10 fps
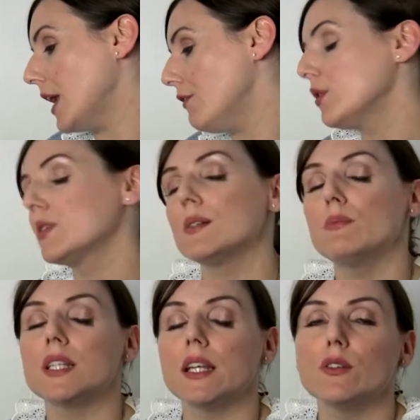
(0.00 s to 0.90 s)
If you're
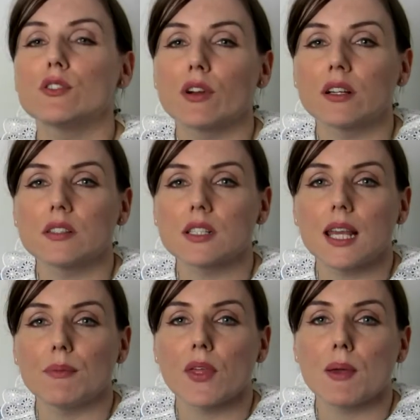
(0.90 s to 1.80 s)
somebody who struggles to
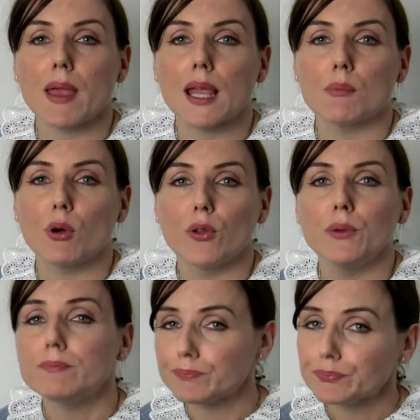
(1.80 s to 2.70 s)
keep their makeup on,